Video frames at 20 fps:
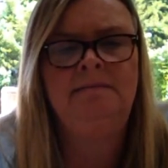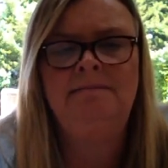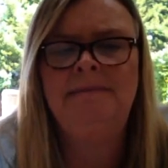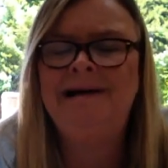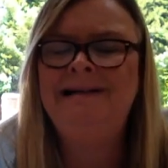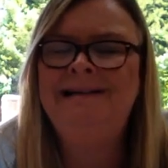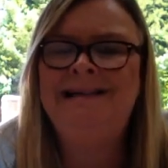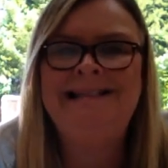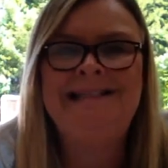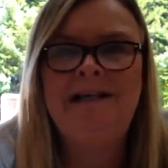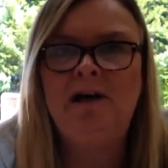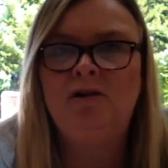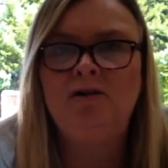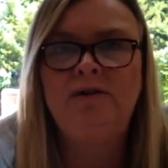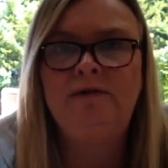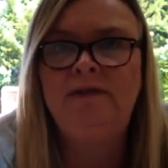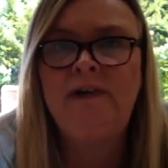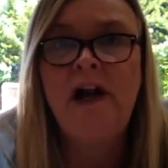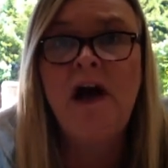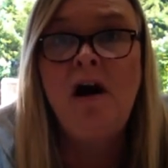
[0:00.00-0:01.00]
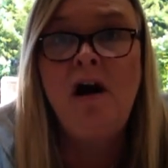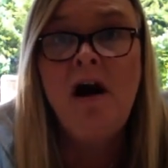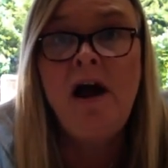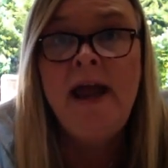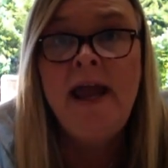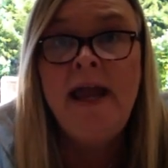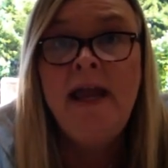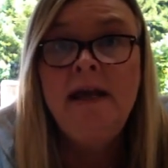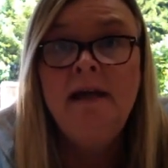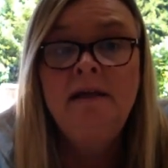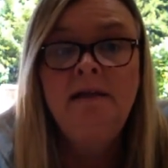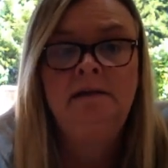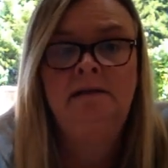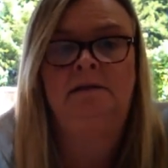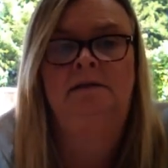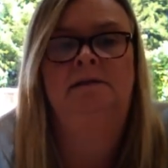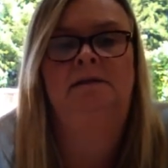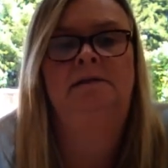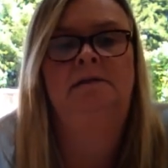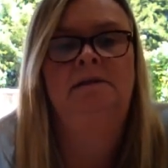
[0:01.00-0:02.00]
"Monkeys can't fly."
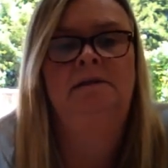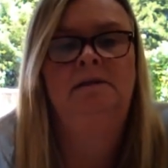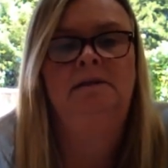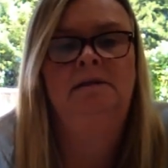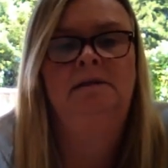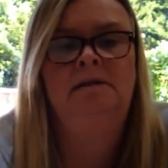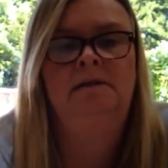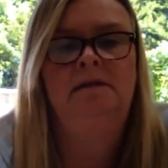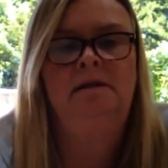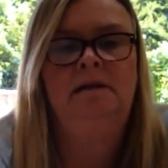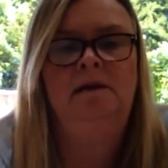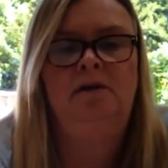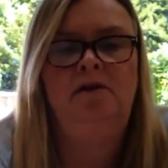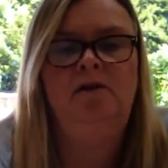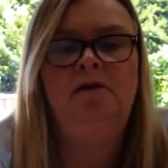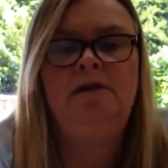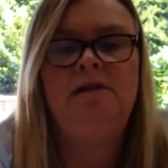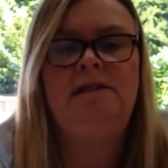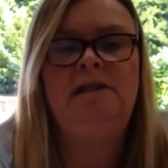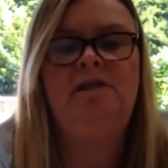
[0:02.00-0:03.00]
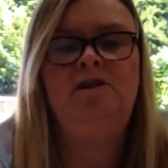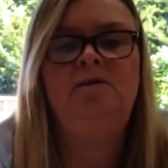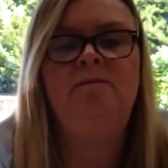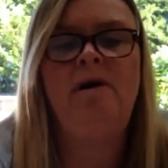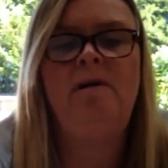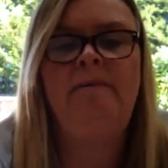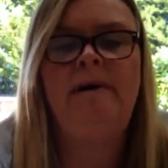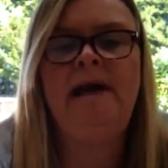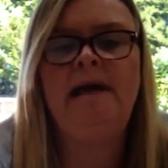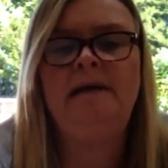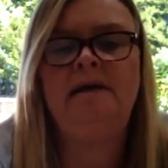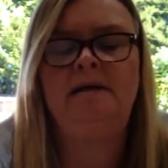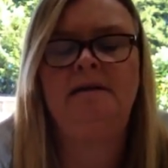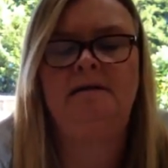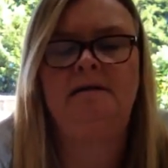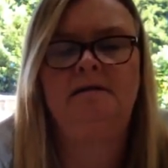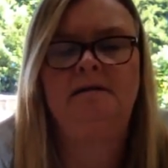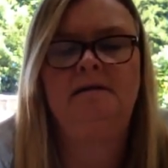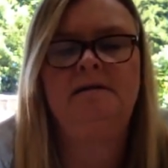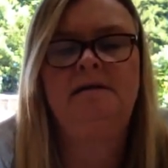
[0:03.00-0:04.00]
"You can sit on my back,"
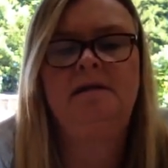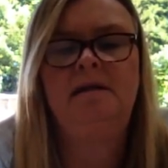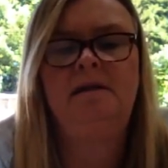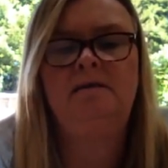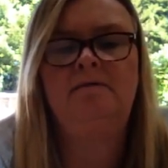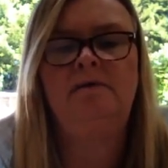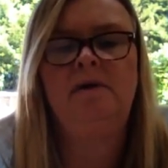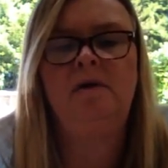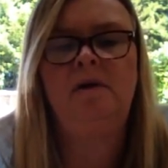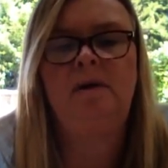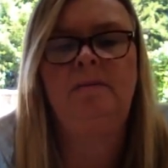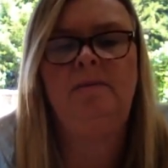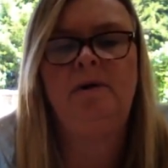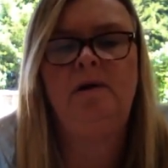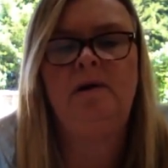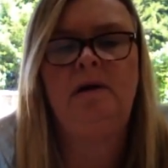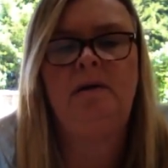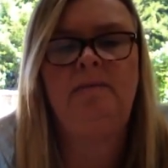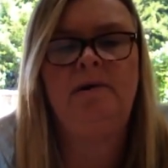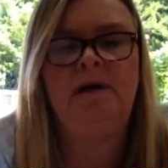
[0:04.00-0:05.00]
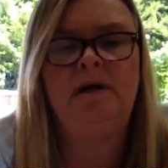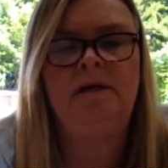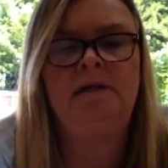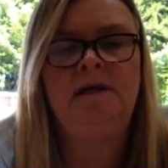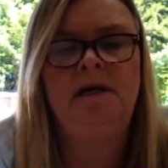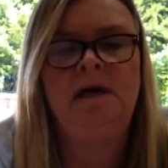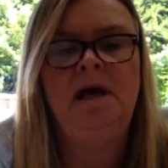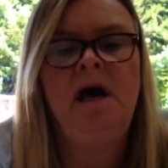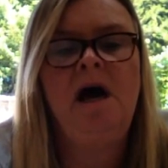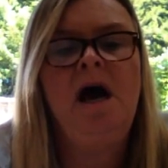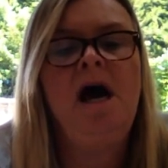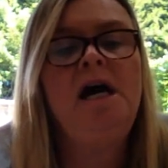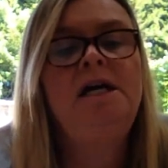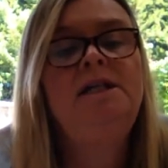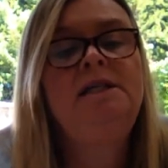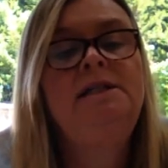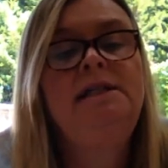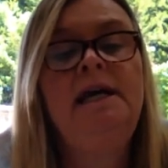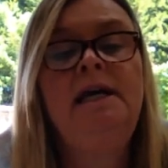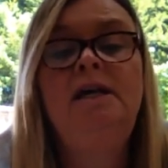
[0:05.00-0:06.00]
said the roly-poly bird. "I
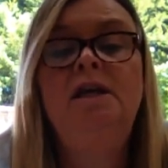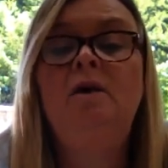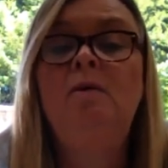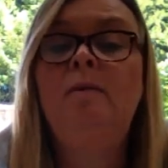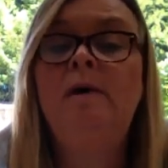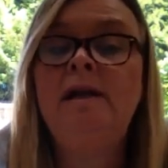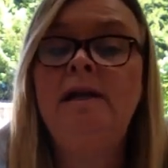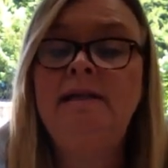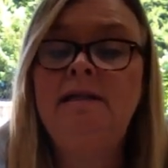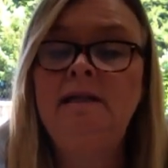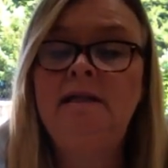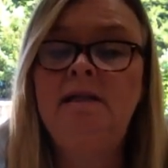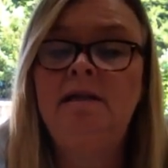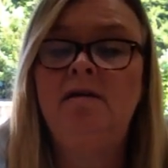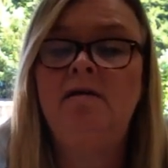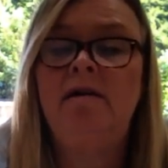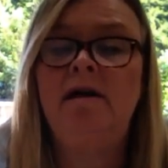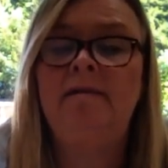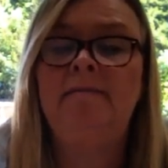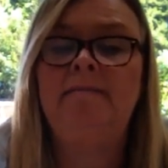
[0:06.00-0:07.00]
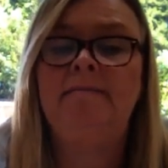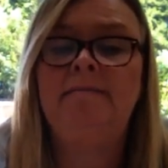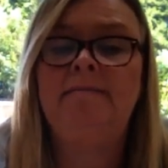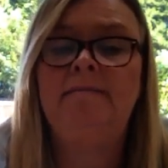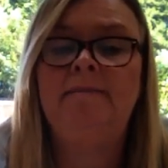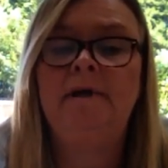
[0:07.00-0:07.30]
shall take you one at a time.